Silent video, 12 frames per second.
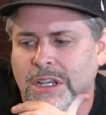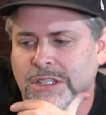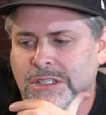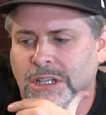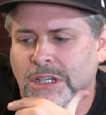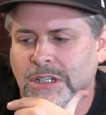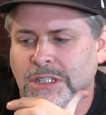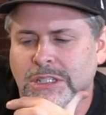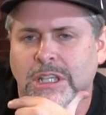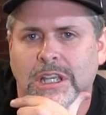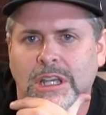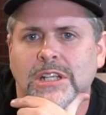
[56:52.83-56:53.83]
So he's
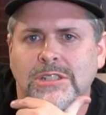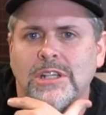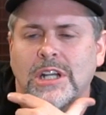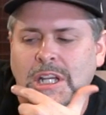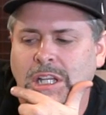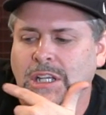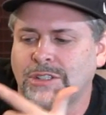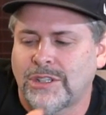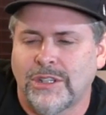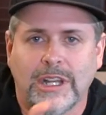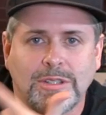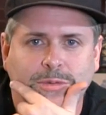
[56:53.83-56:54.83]
like, yeah, that's a good idea.
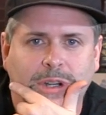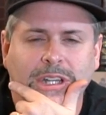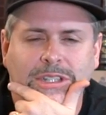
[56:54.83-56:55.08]
So that's why